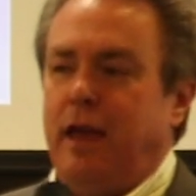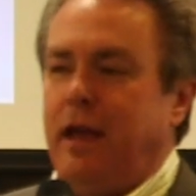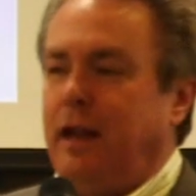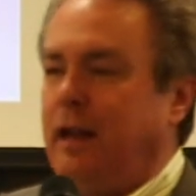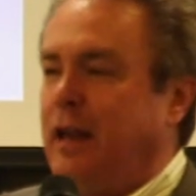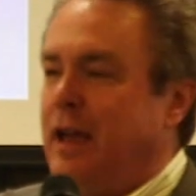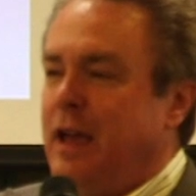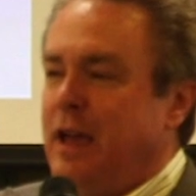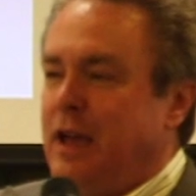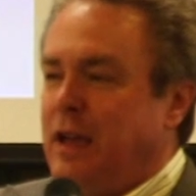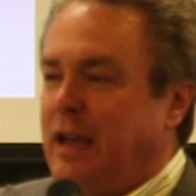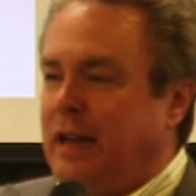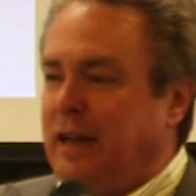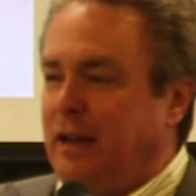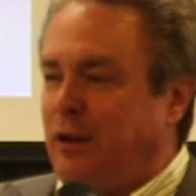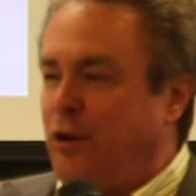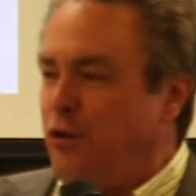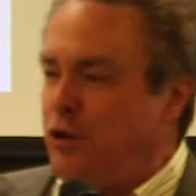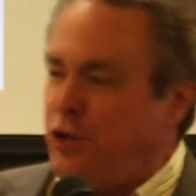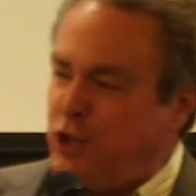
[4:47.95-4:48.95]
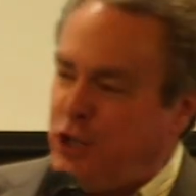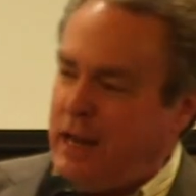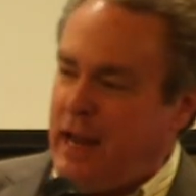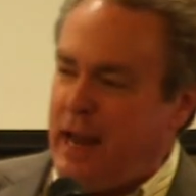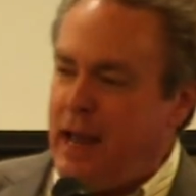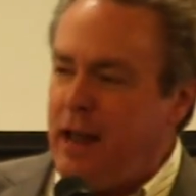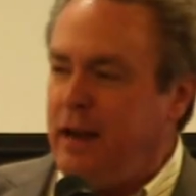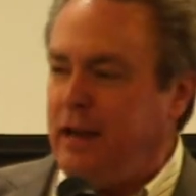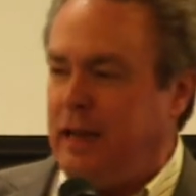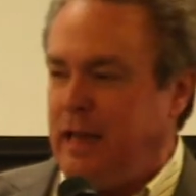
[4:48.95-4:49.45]
that in
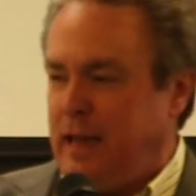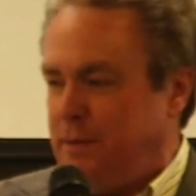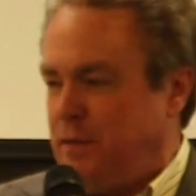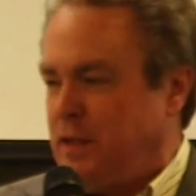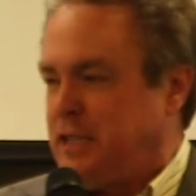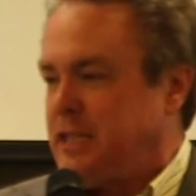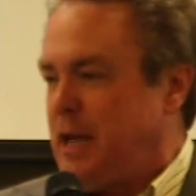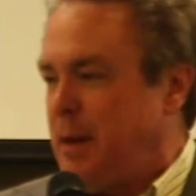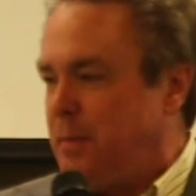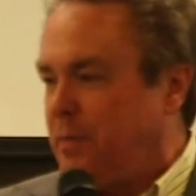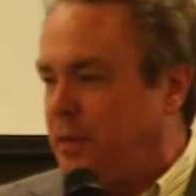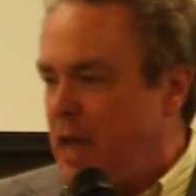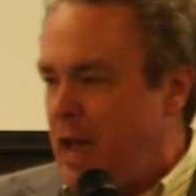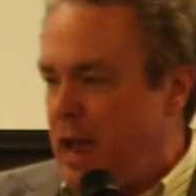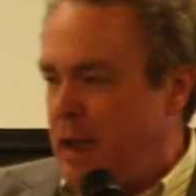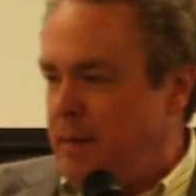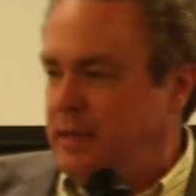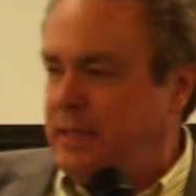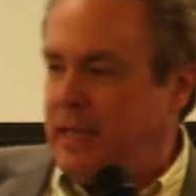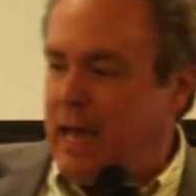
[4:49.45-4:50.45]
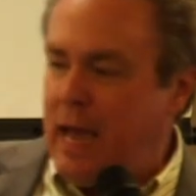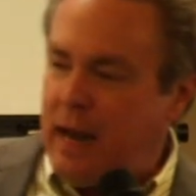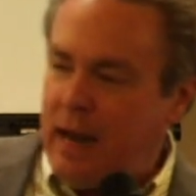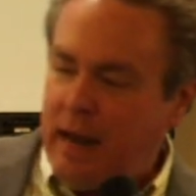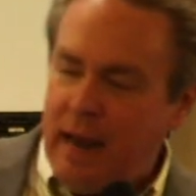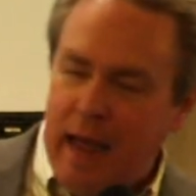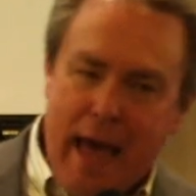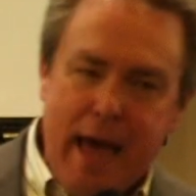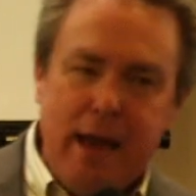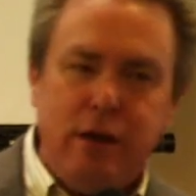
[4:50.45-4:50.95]
Christianity, even sometimes, that
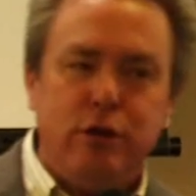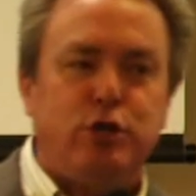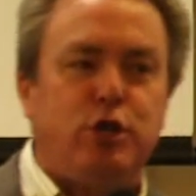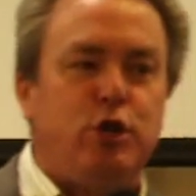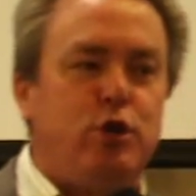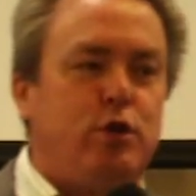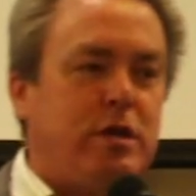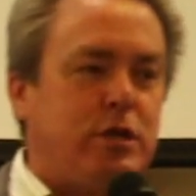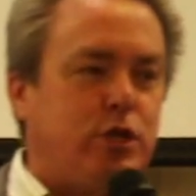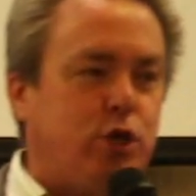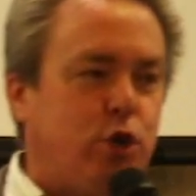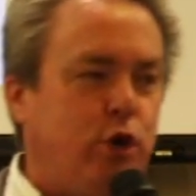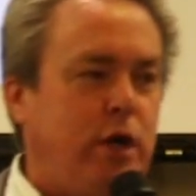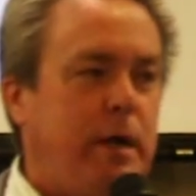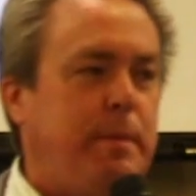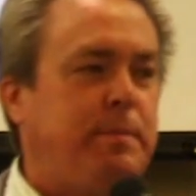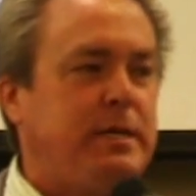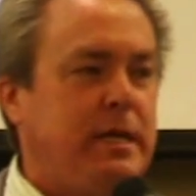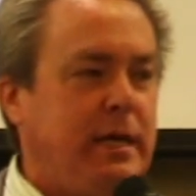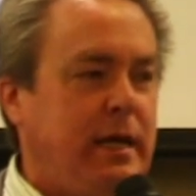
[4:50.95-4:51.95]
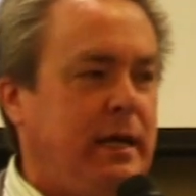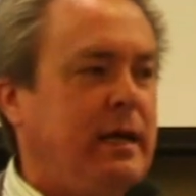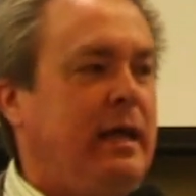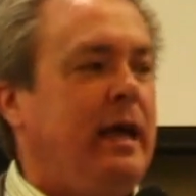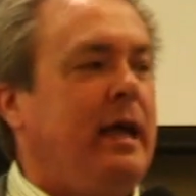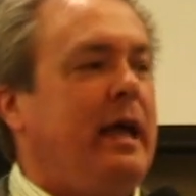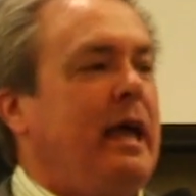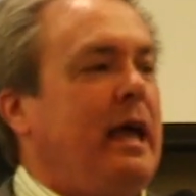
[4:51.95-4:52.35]
attitude has creeped in.